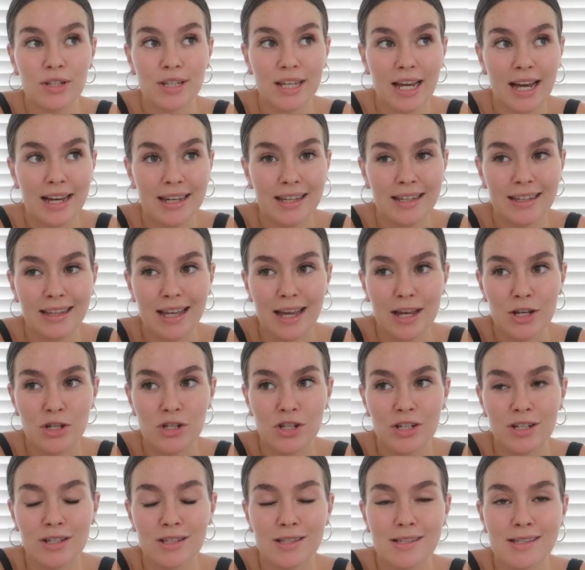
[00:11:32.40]
the
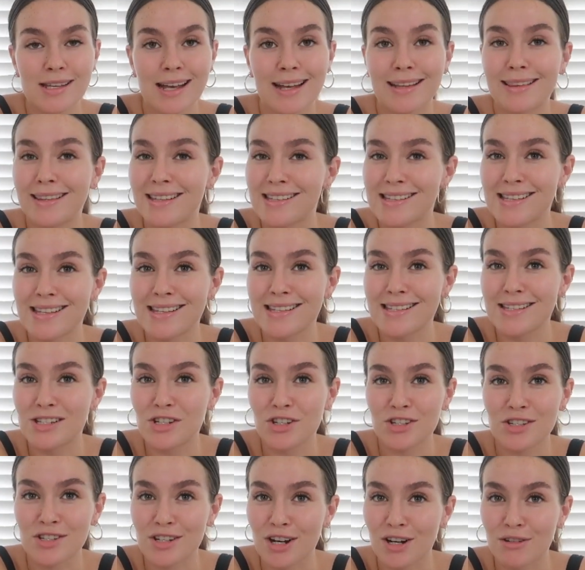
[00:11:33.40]
calculations, and this is
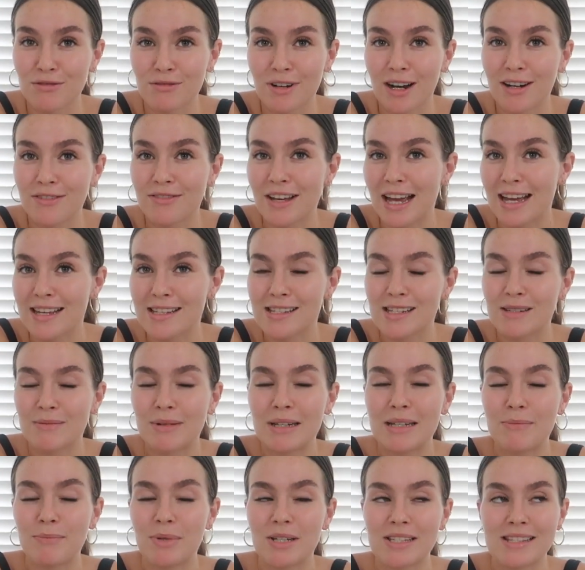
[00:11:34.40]
just a rough
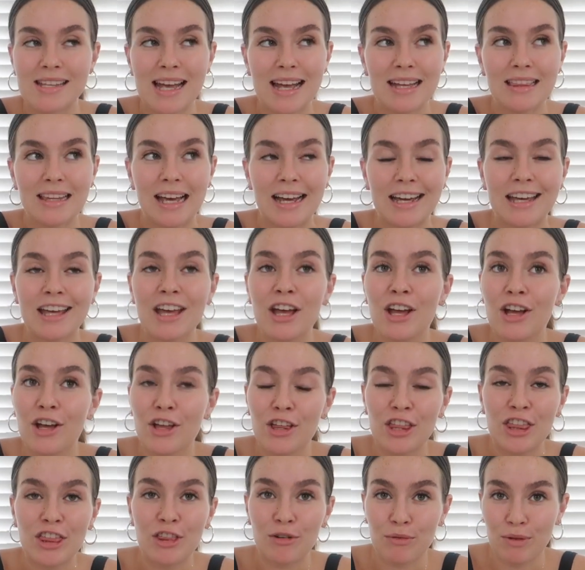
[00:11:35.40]
estimate, but say like
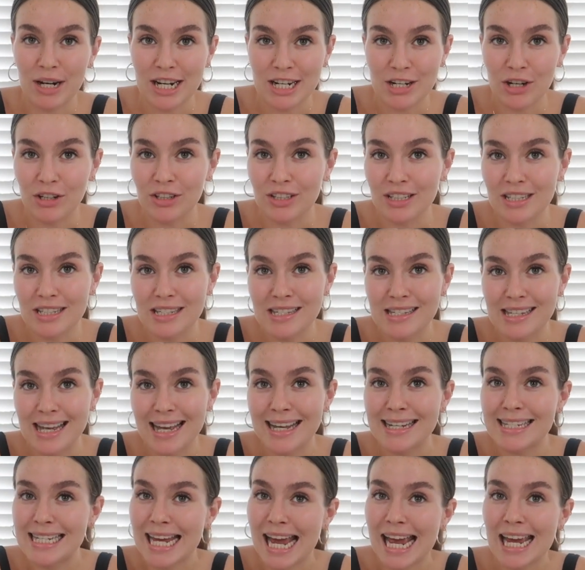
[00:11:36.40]
$3
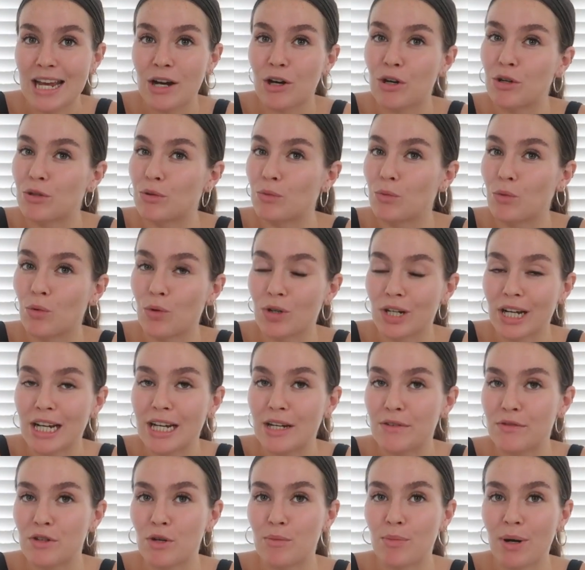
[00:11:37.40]
a day on water
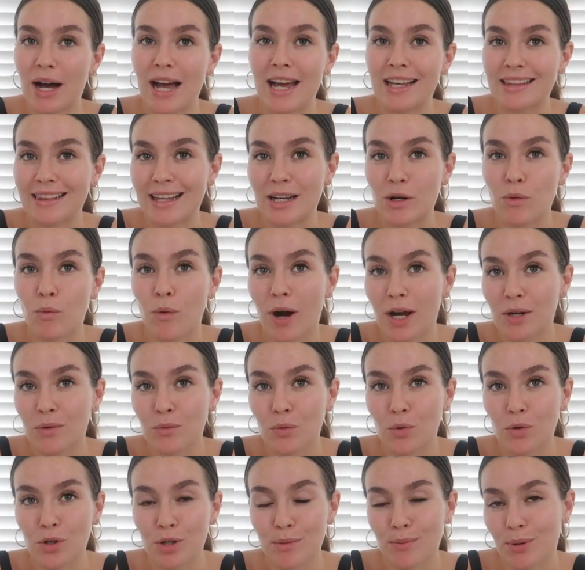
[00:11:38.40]
if you're buying like
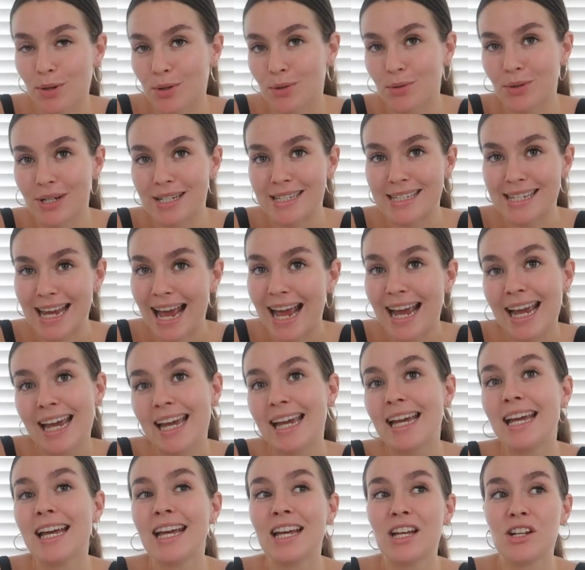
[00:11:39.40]
one water bottle a
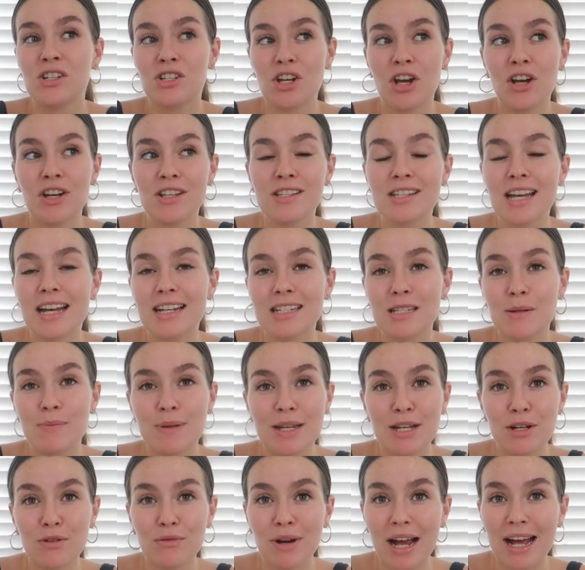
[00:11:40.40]
day, turns out to
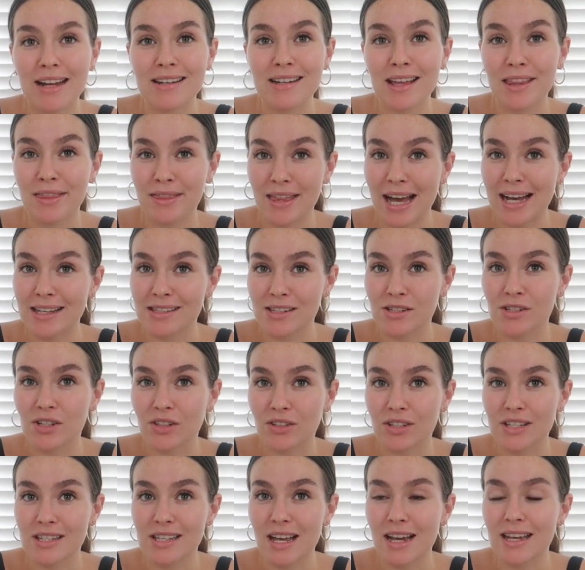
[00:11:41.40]
be around
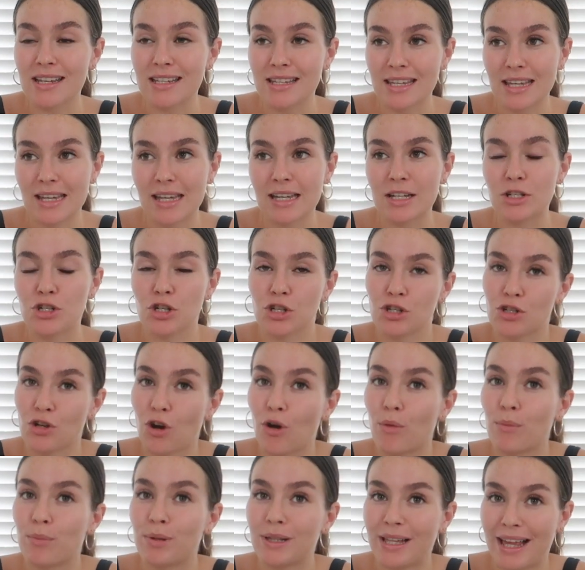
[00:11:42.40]
$1,000 a year just
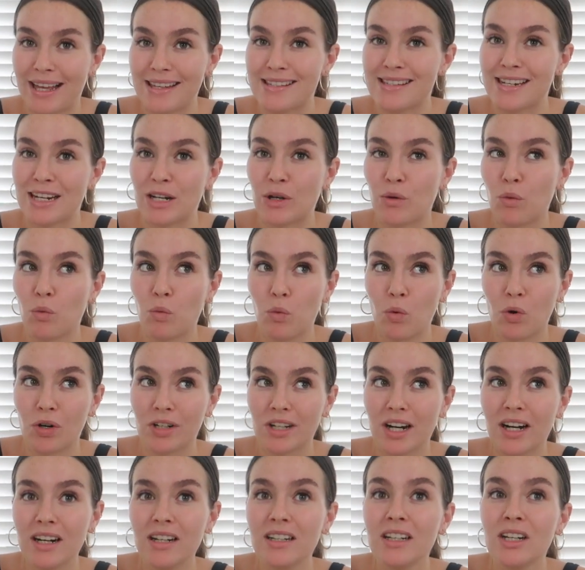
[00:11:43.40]
on plastic
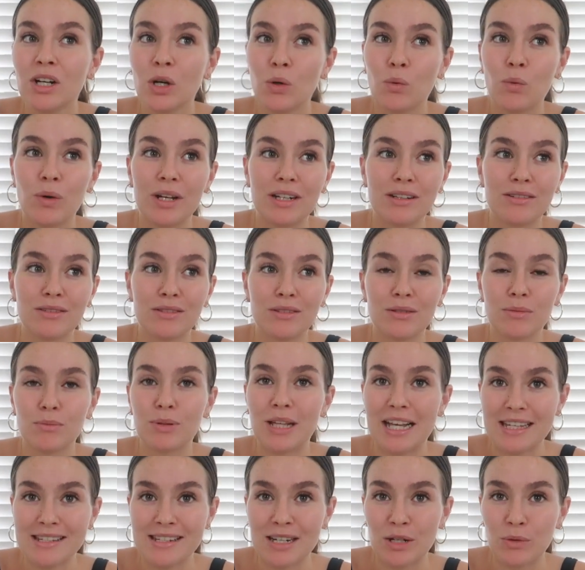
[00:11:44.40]
water, when
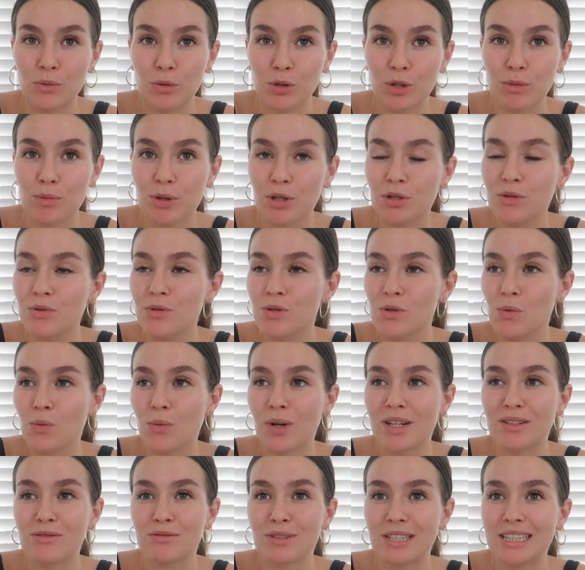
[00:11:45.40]
plastic water bottles,
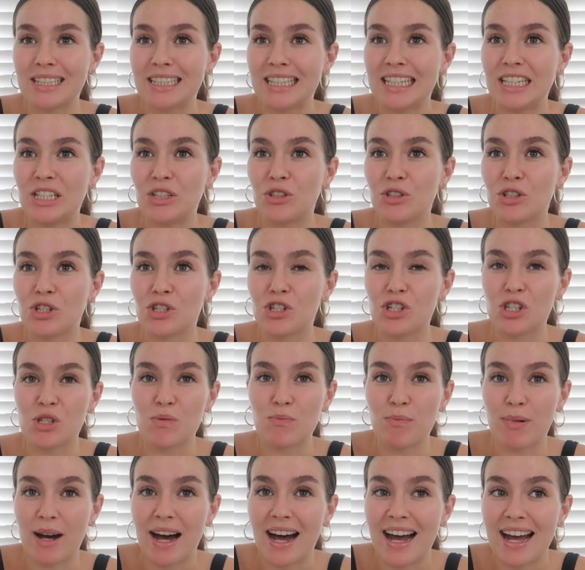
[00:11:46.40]
when really you could
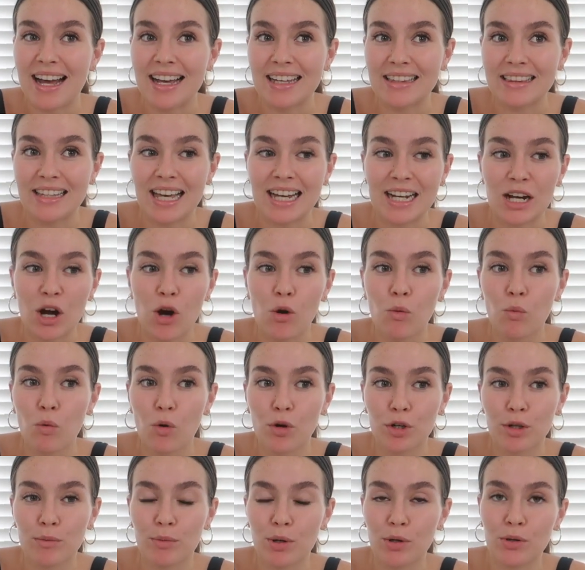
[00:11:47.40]
just buy like a
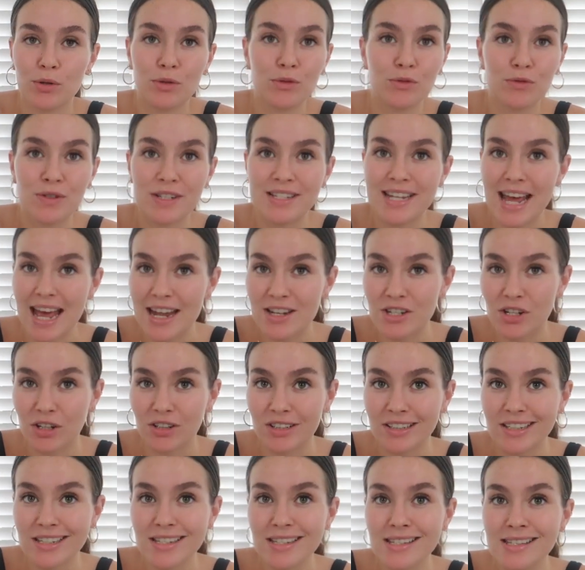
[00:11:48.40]
water bottle for
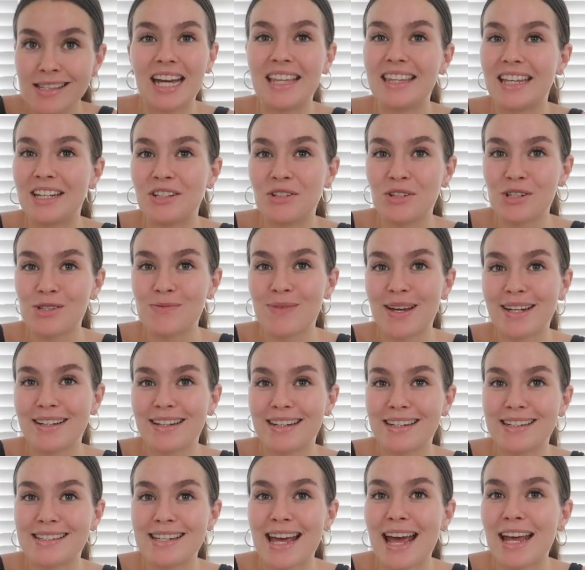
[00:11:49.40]
$10, and then you're
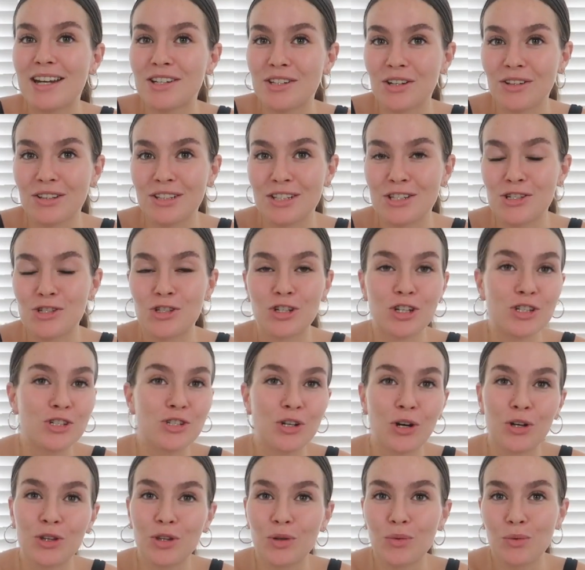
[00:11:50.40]
spending $10 just
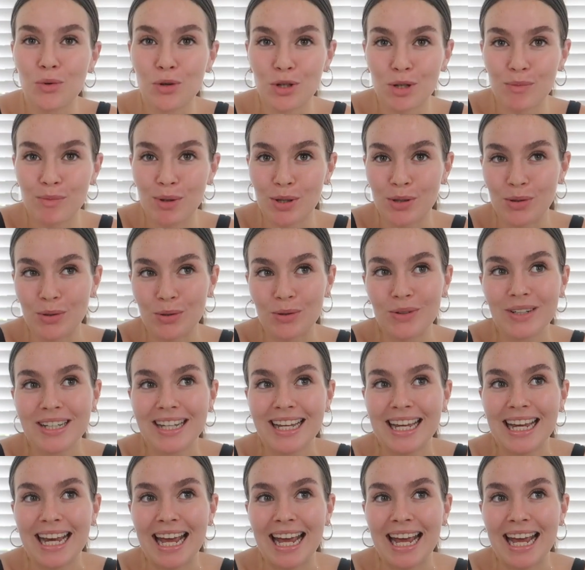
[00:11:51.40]
on the water bottle,